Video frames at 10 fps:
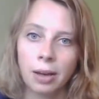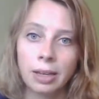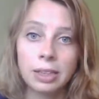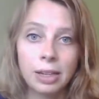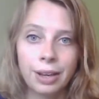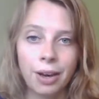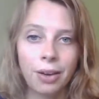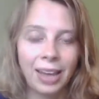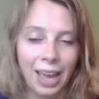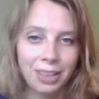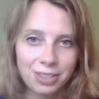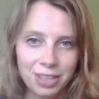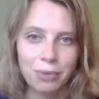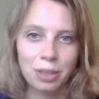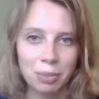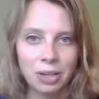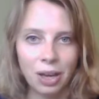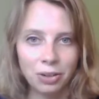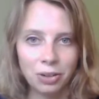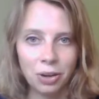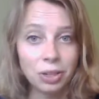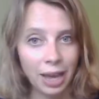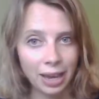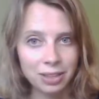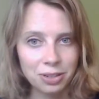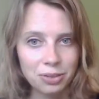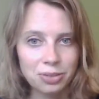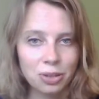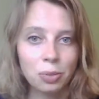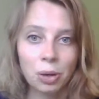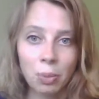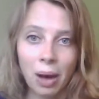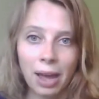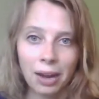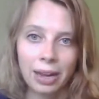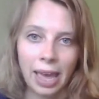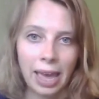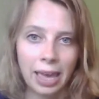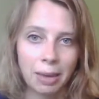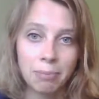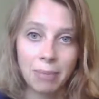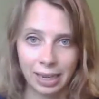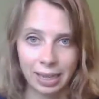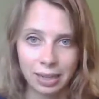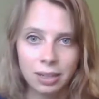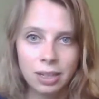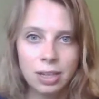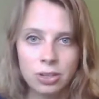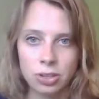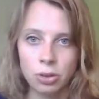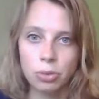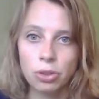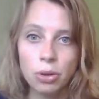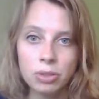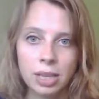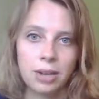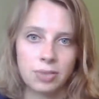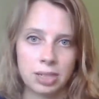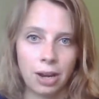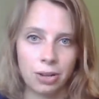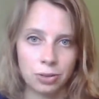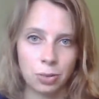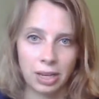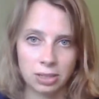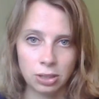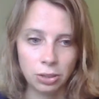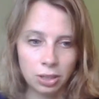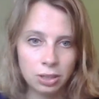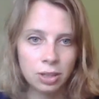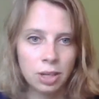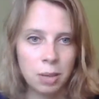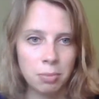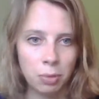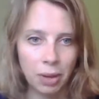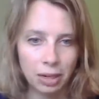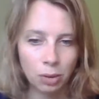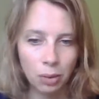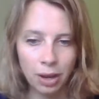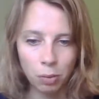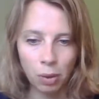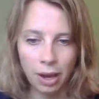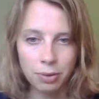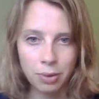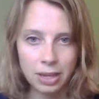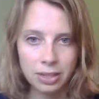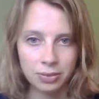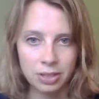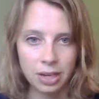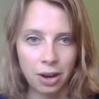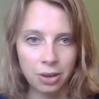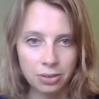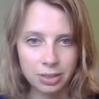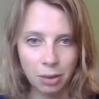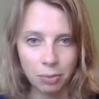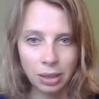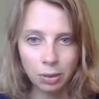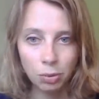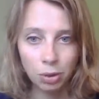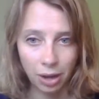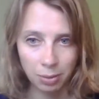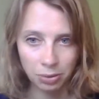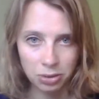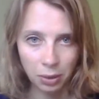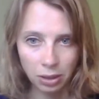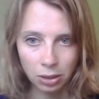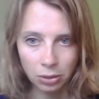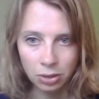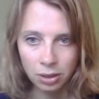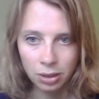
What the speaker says: clearly can't safely be done on an actor, so require a mannequin. So those kind of scenarios were excluded, but we had quite a wide range of scenarios that we were able to include.